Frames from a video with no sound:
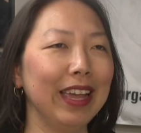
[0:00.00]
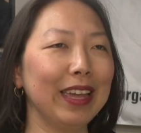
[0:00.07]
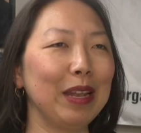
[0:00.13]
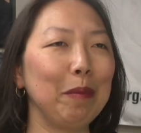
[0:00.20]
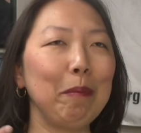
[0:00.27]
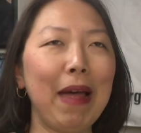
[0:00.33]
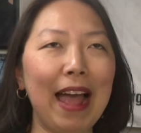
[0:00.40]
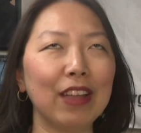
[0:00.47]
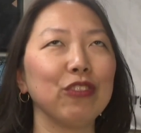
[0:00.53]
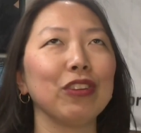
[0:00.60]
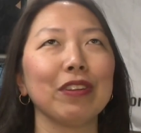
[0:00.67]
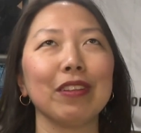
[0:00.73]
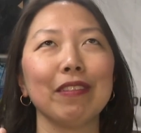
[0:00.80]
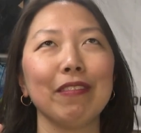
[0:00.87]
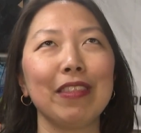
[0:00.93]
and
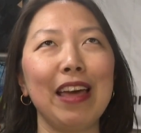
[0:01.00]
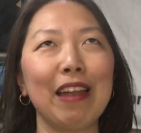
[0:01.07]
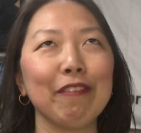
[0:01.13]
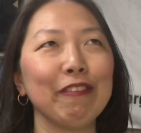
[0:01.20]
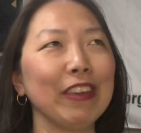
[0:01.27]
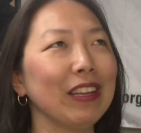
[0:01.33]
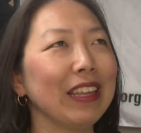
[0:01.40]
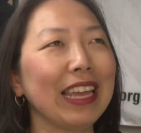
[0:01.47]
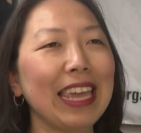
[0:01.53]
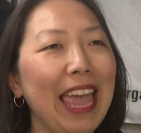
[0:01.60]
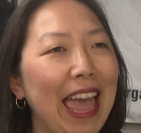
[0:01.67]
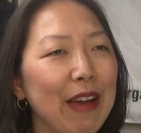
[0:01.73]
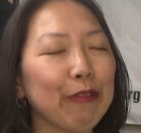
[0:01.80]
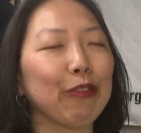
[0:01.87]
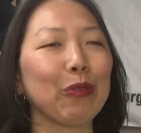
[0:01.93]
imagine that feeling
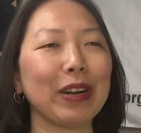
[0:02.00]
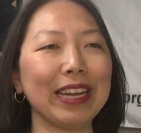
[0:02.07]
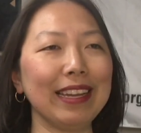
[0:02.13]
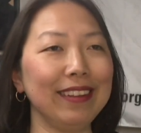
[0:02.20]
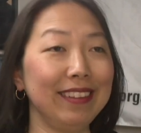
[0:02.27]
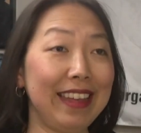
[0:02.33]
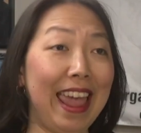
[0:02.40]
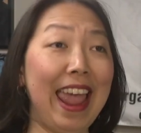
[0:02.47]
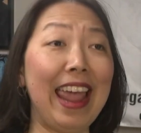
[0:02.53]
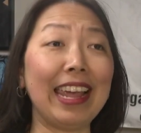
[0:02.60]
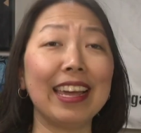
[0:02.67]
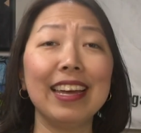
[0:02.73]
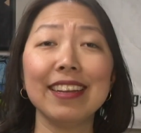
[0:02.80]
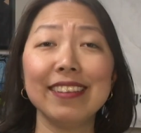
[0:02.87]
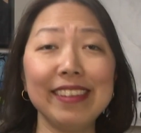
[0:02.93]
every
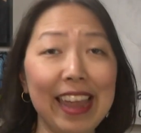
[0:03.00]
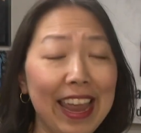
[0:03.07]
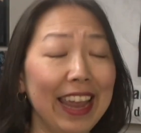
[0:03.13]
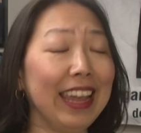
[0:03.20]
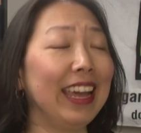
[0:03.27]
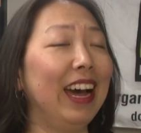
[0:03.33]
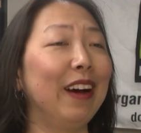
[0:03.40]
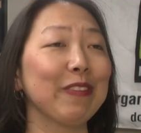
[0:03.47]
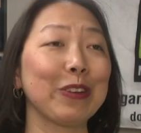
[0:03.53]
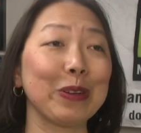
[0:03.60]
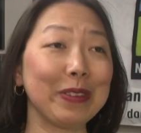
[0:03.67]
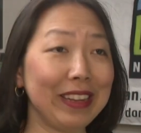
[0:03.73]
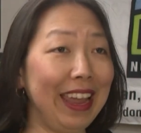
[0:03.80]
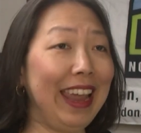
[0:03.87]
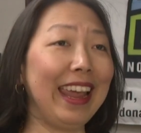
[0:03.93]
day, day
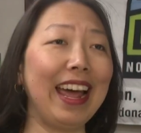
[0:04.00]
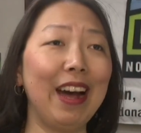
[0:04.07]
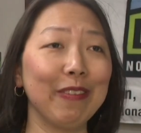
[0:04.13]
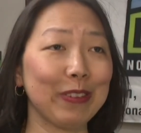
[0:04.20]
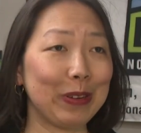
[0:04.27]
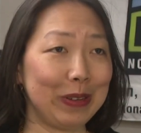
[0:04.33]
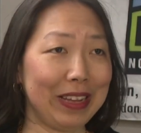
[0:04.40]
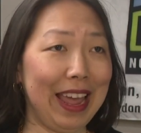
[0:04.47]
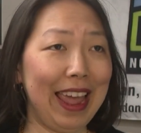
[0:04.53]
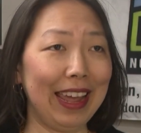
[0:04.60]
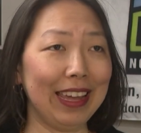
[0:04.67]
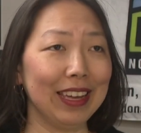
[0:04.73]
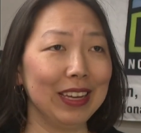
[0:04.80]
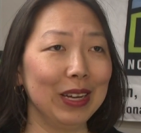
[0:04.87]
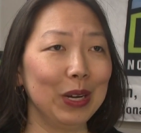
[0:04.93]
after day after
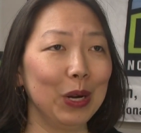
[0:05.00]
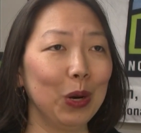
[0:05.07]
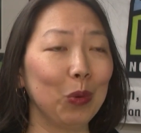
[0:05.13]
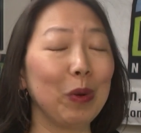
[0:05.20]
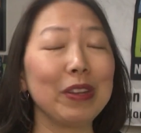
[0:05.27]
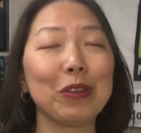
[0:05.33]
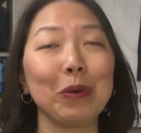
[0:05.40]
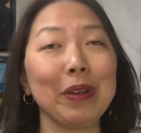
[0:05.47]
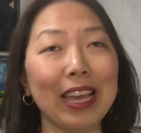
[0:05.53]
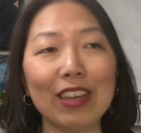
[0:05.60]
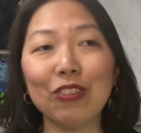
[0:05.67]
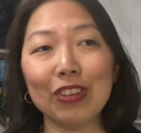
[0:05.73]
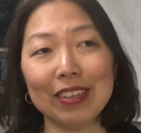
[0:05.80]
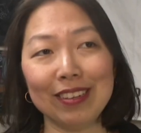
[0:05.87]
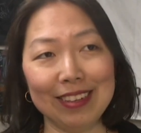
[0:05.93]
day. What
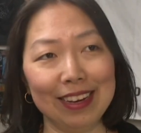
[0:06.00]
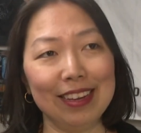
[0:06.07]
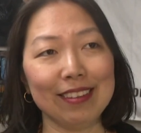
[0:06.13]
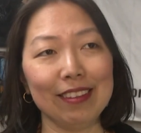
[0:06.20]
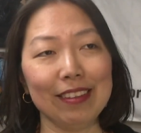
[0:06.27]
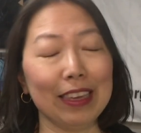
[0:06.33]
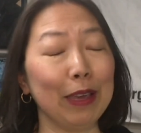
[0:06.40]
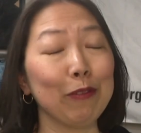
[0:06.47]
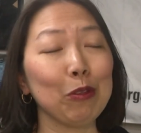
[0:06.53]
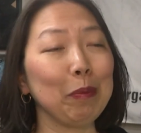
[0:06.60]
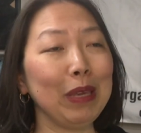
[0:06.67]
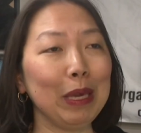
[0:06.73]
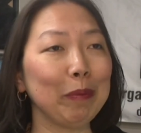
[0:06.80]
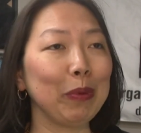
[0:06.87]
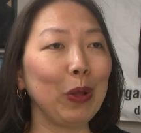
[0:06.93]
donation does is it gives
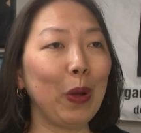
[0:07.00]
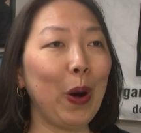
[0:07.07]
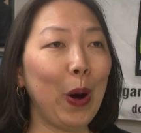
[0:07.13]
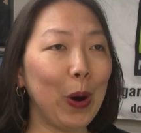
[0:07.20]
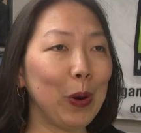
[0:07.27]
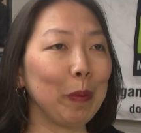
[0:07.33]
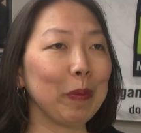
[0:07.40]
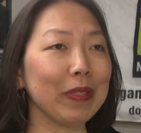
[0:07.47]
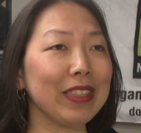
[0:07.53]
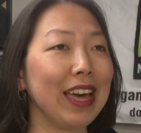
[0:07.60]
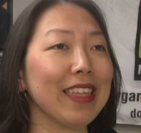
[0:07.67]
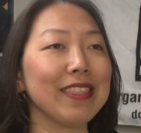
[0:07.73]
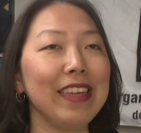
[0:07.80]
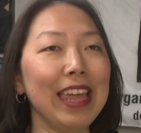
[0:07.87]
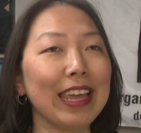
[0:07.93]
people hope
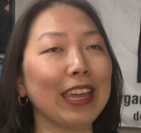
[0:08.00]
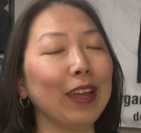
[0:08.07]
that they